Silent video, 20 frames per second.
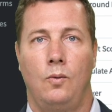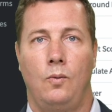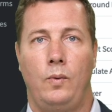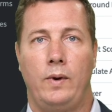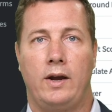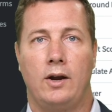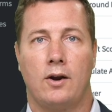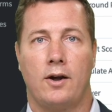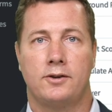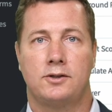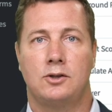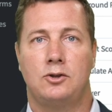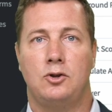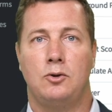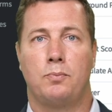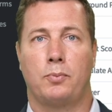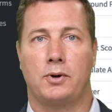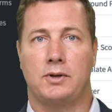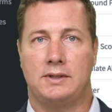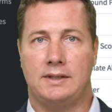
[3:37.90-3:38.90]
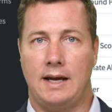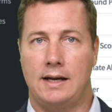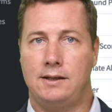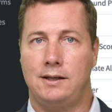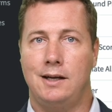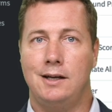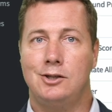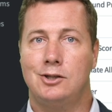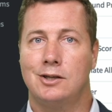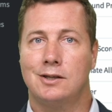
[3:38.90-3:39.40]
We can also do
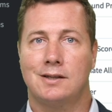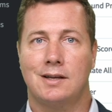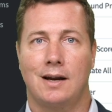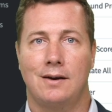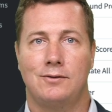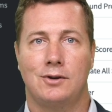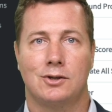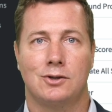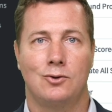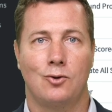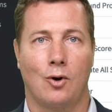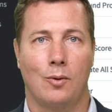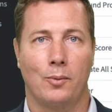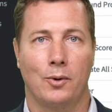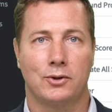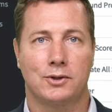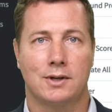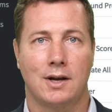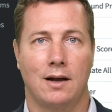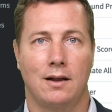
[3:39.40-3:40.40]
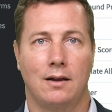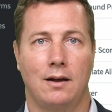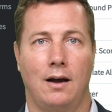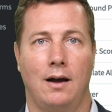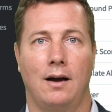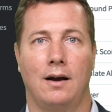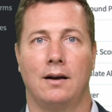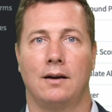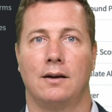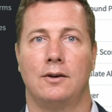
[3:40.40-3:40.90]
percentage instead of just normal
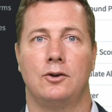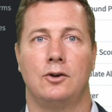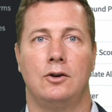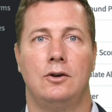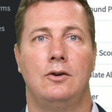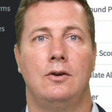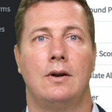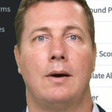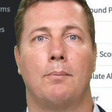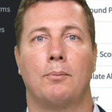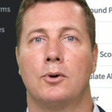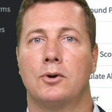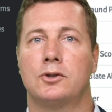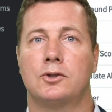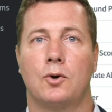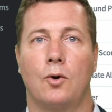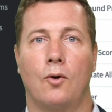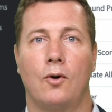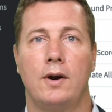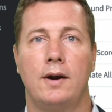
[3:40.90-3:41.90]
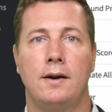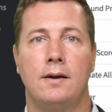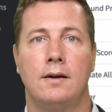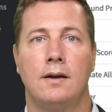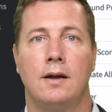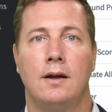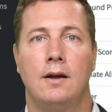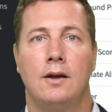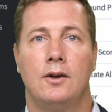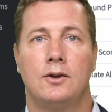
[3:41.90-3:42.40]
number scoring.
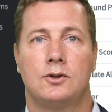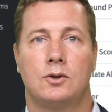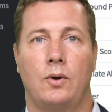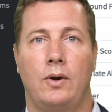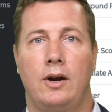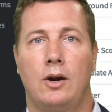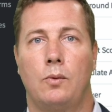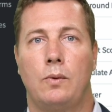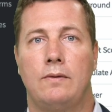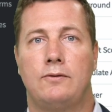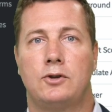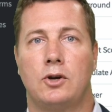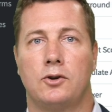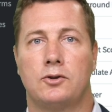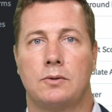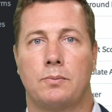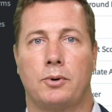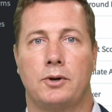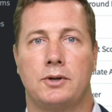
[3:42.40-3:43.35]
So here we've chosen